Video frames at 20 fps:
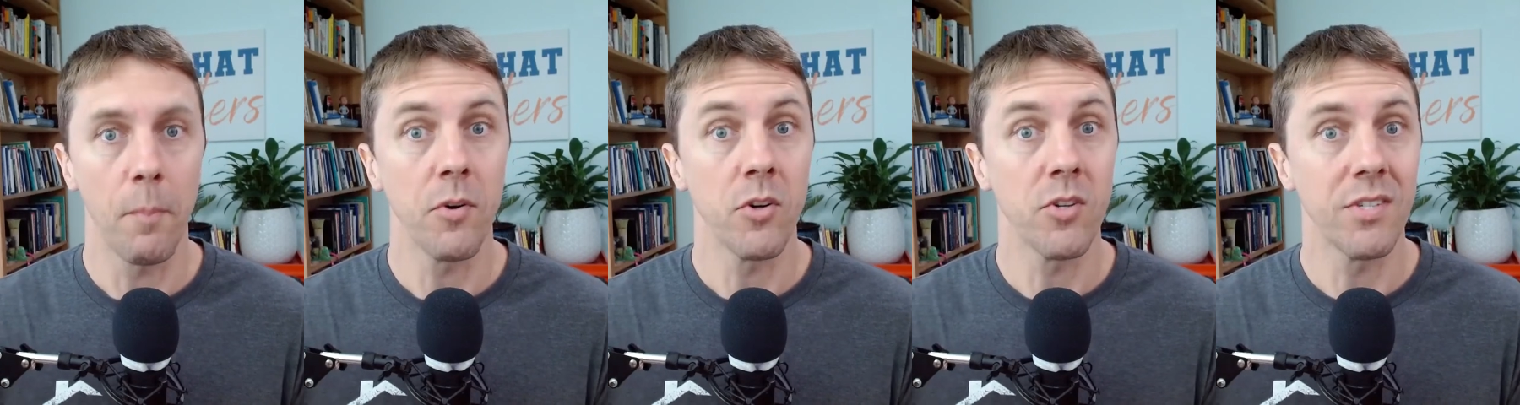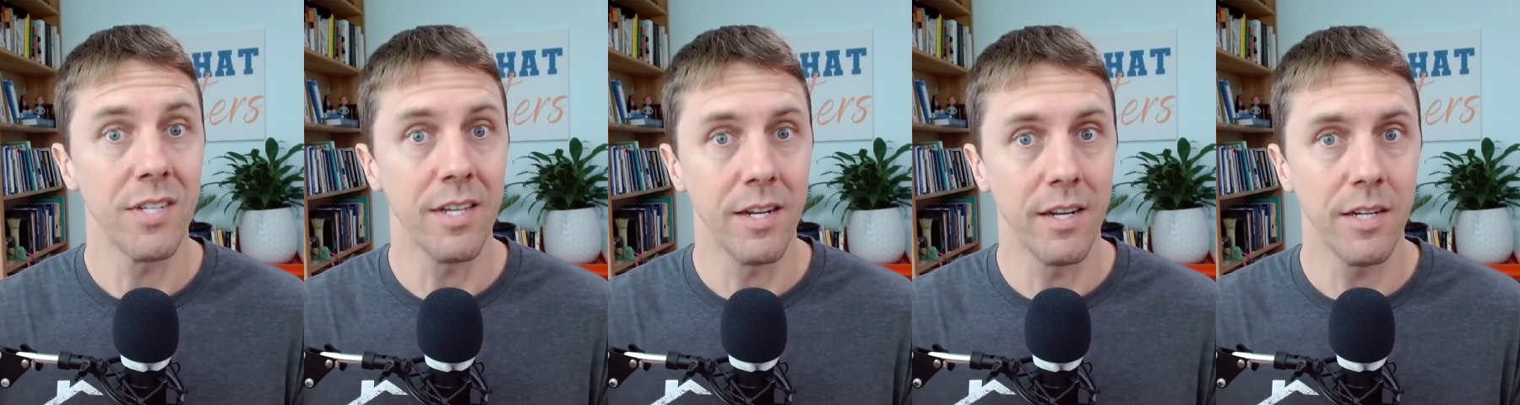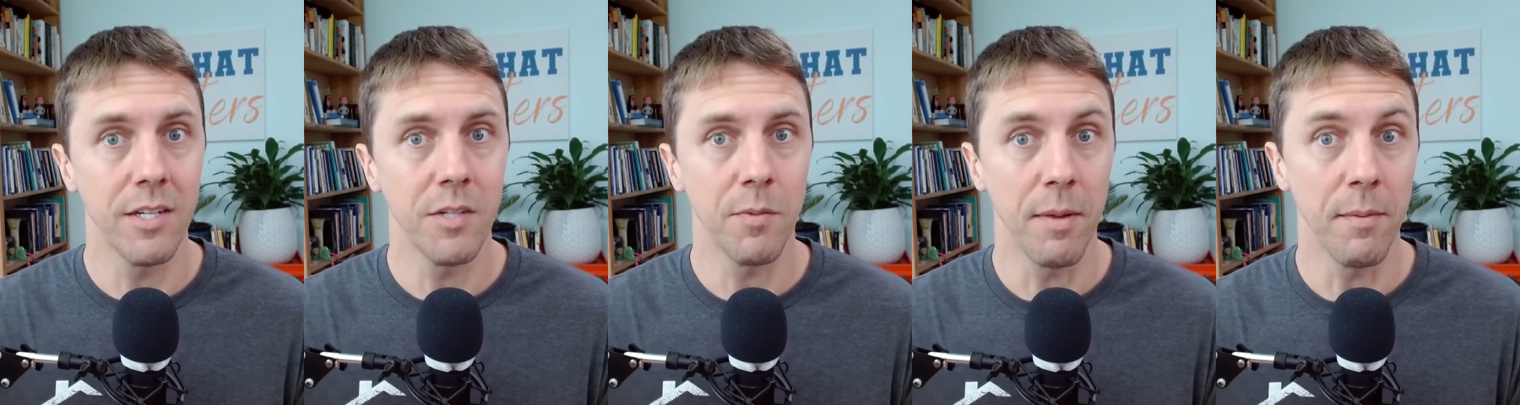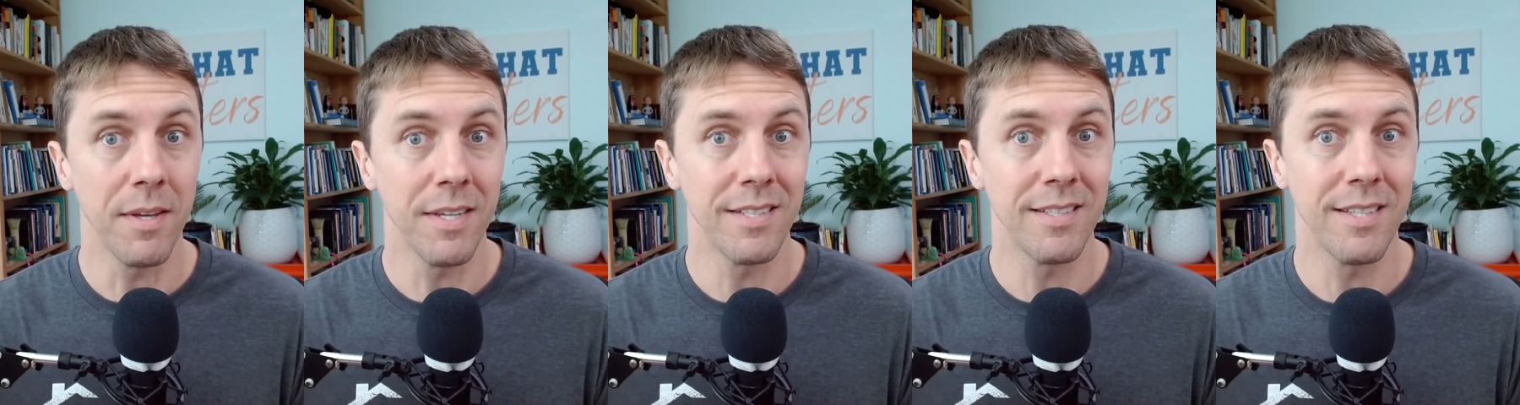percentage,
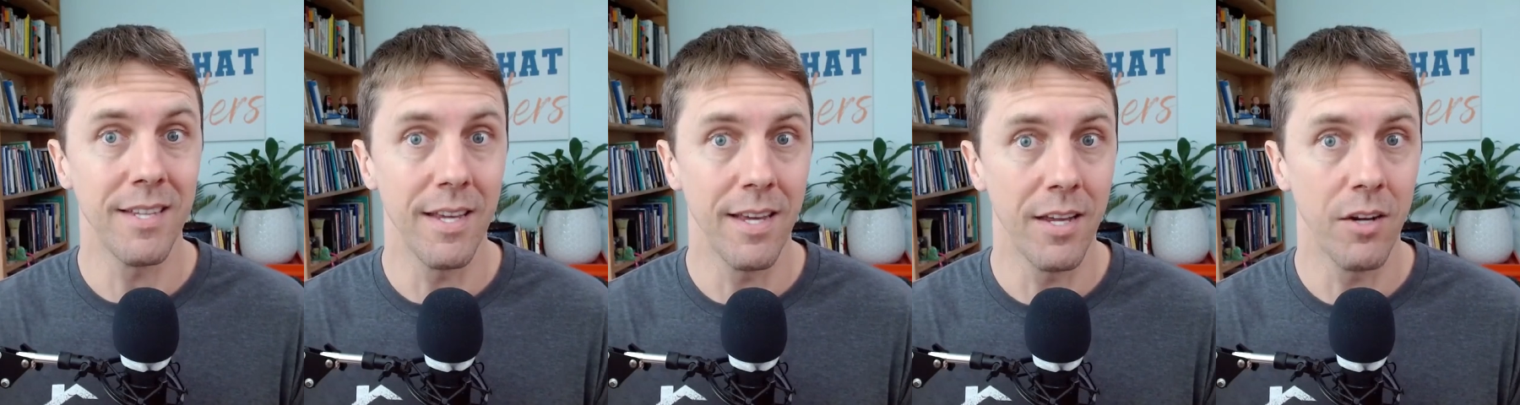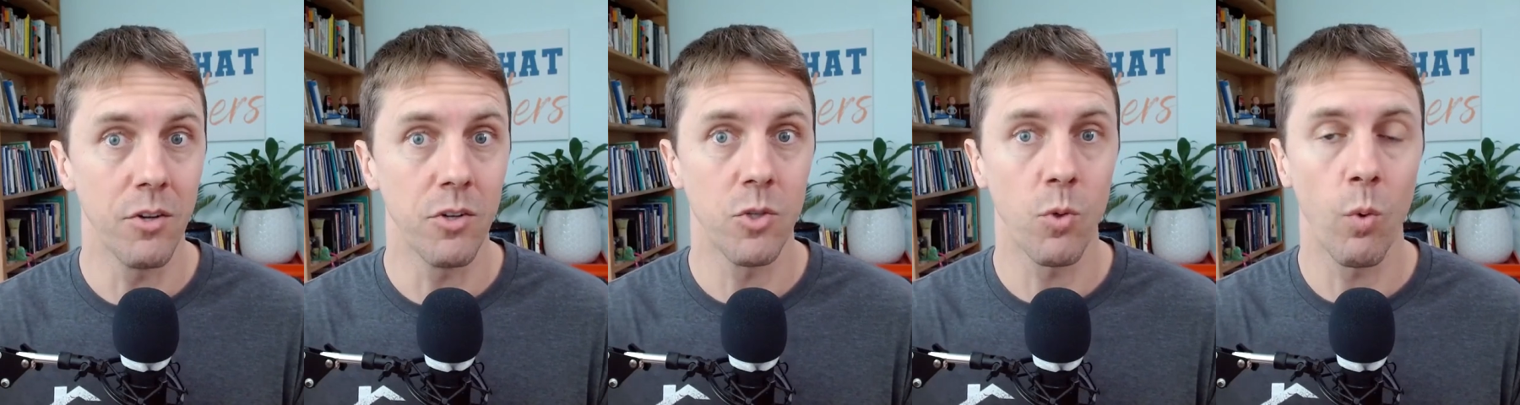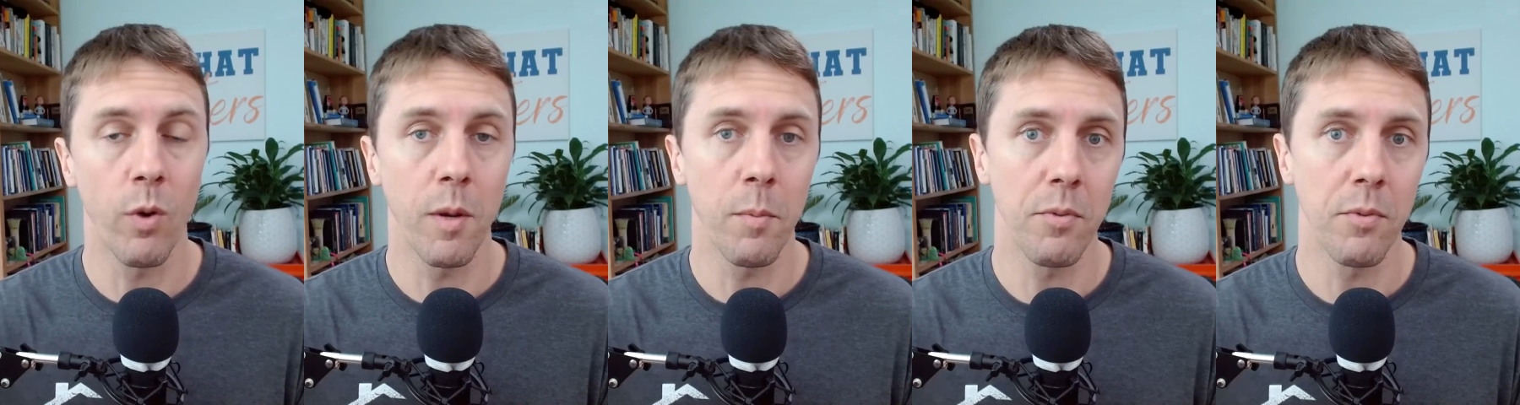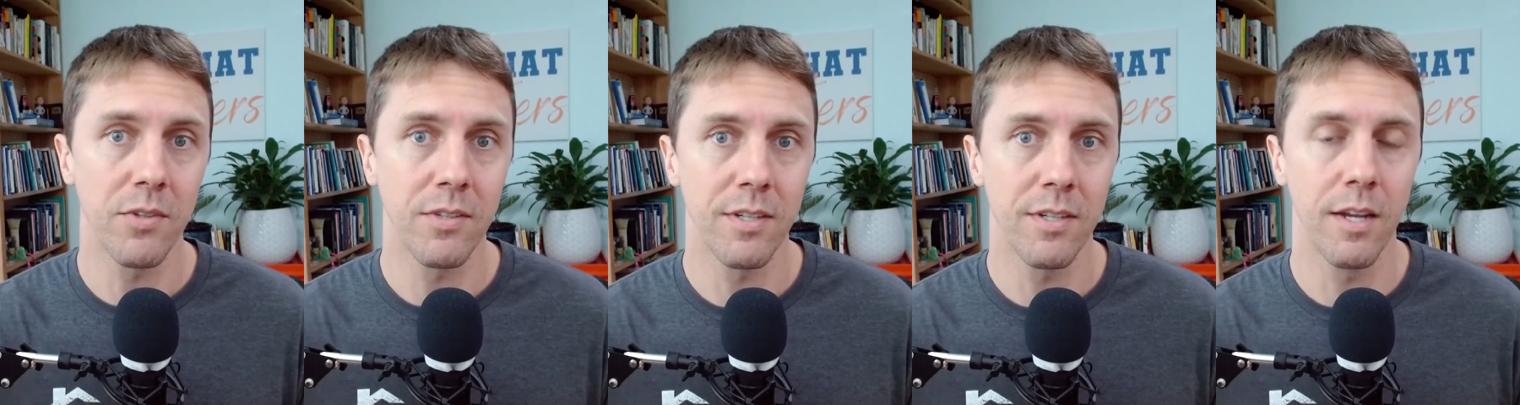maybe it's 10 or
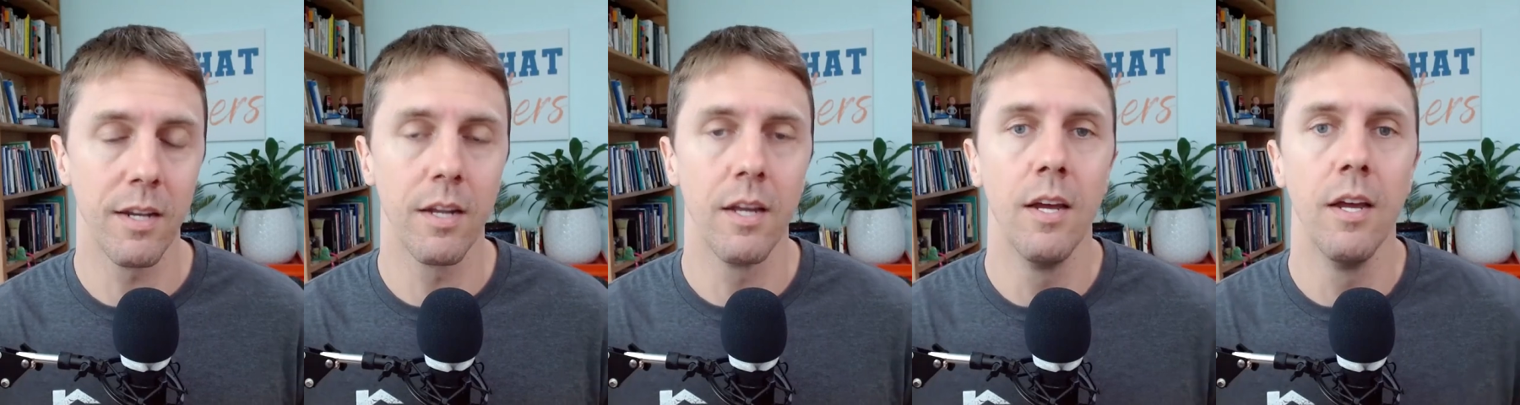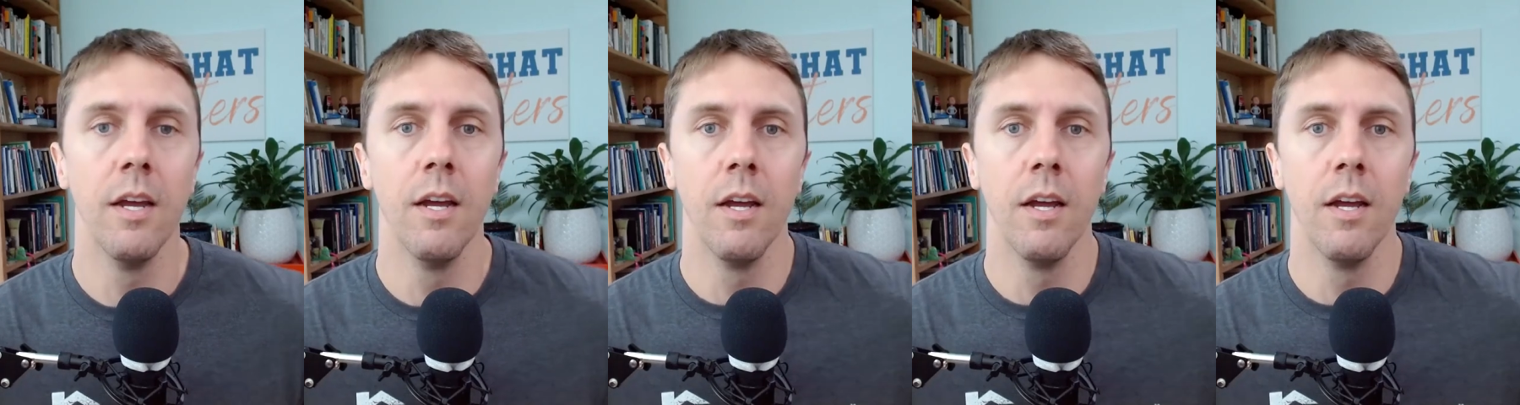20%